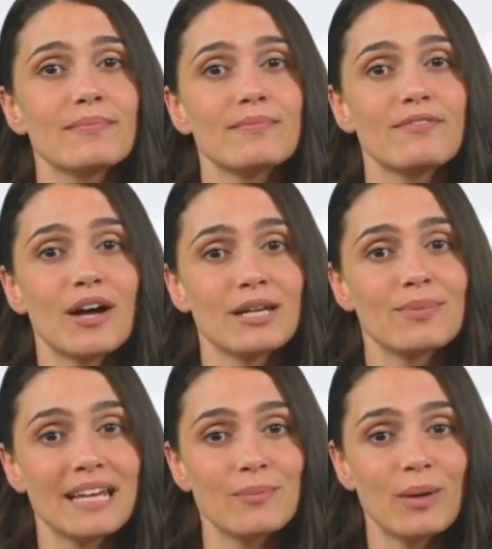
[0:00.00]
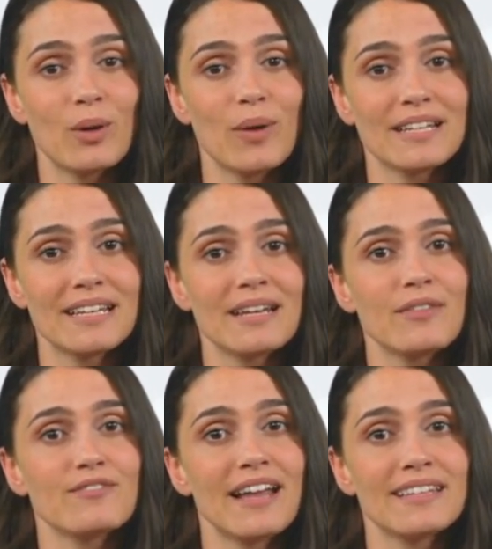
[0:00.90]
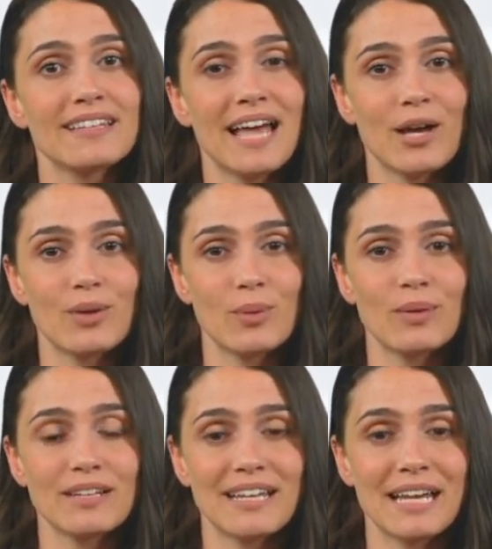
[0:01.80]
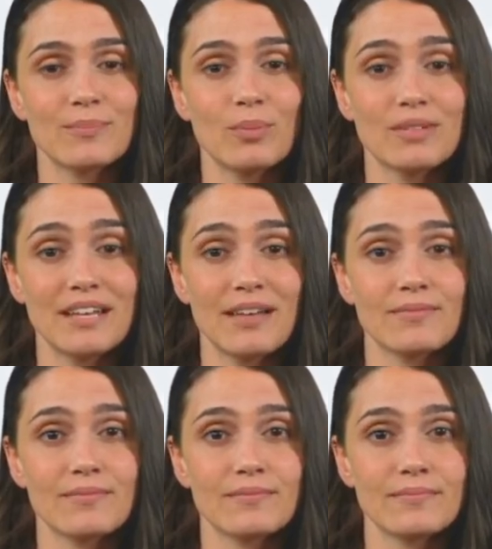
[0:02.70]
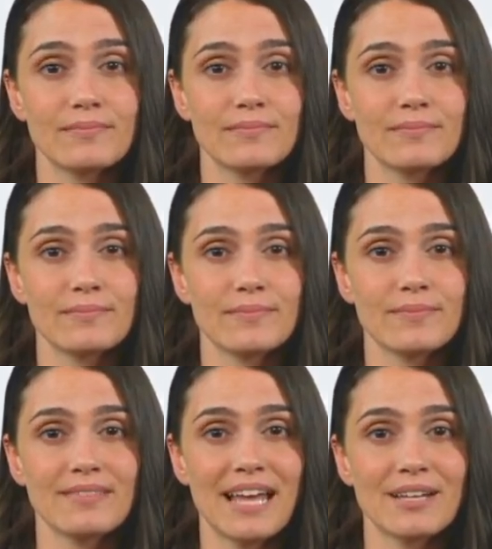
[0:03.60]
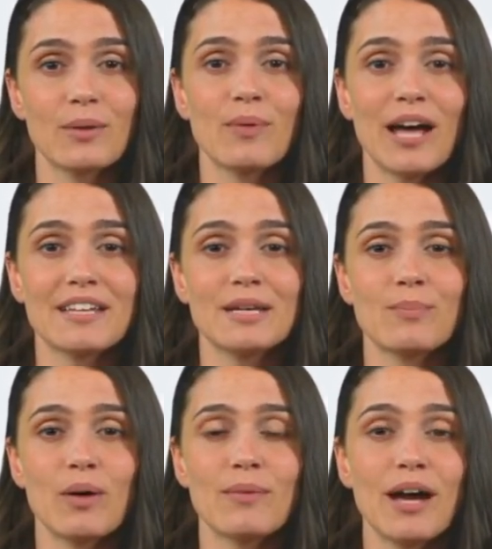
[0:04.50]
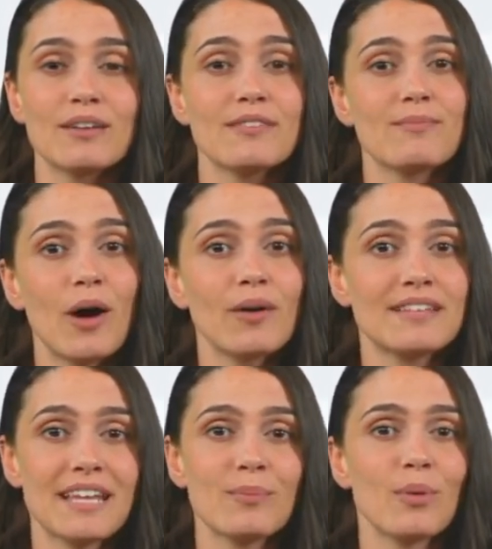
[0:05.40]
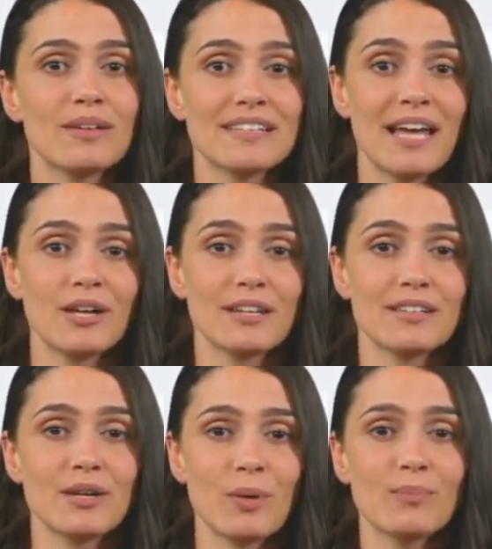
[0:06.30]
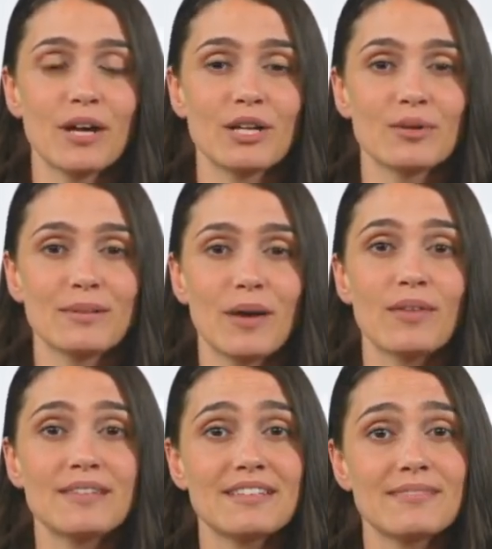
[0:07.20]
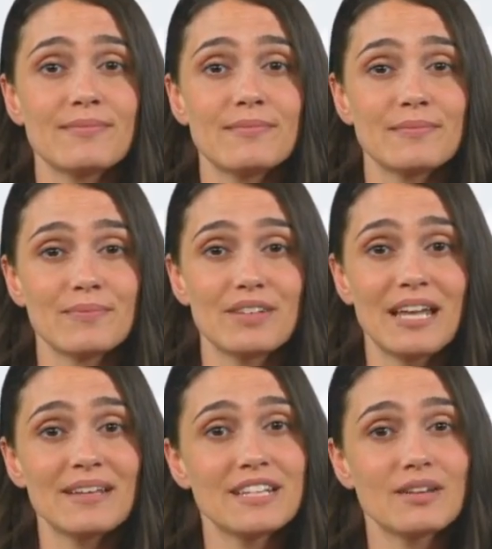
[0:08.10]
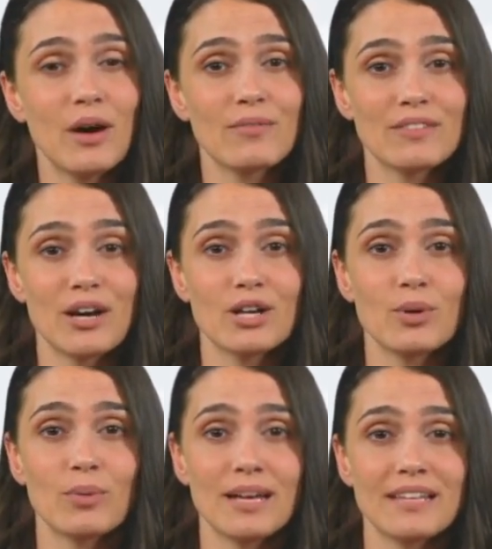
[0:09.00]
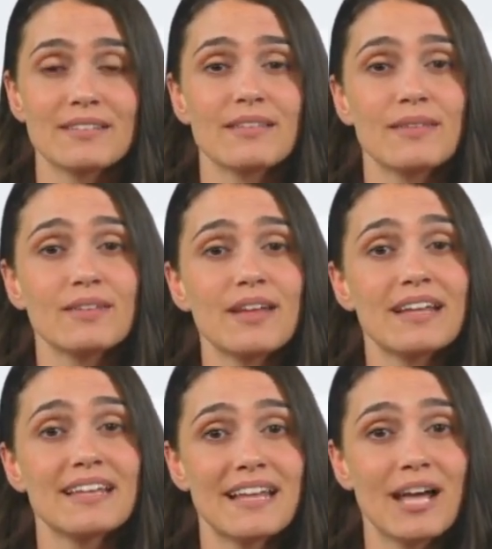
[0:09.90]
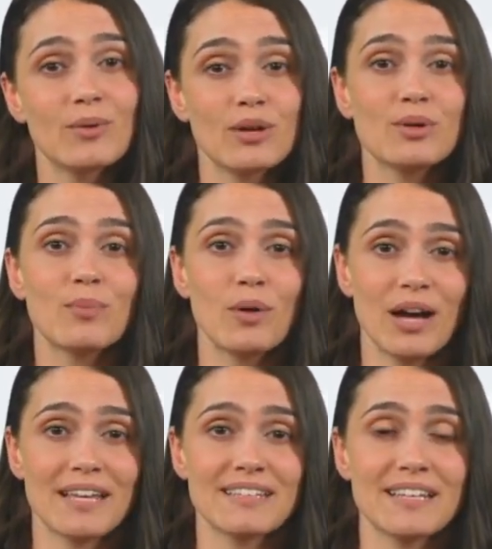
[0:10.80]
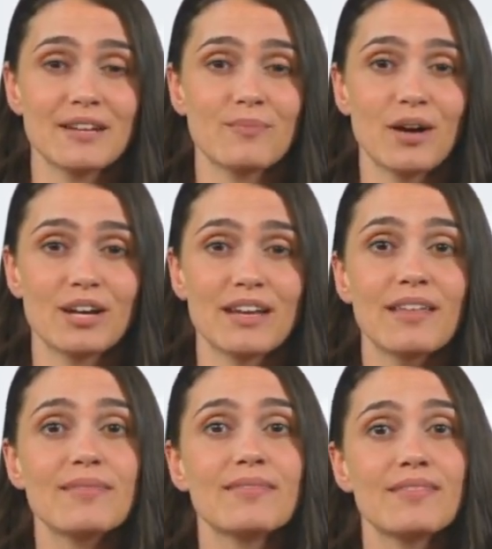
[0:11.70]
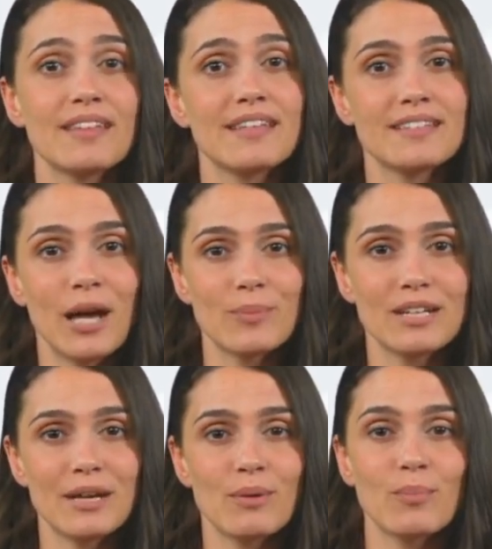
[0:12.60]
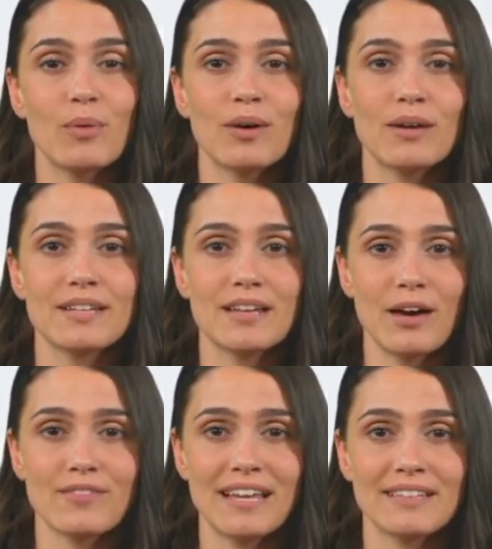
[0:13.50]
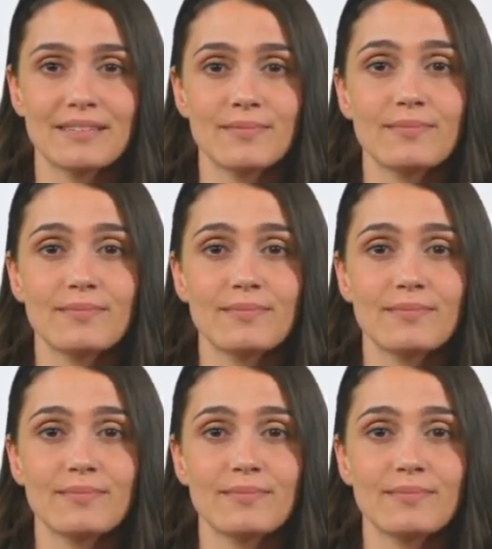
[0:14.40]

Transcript: First, begin by wetting the affected area with clean water. Then apply a small amount of mild soap or detergent to your brush or sponge. Gently scrub the bird droppings, taking care not to apply excessive pressure that could damage the memorial's surface.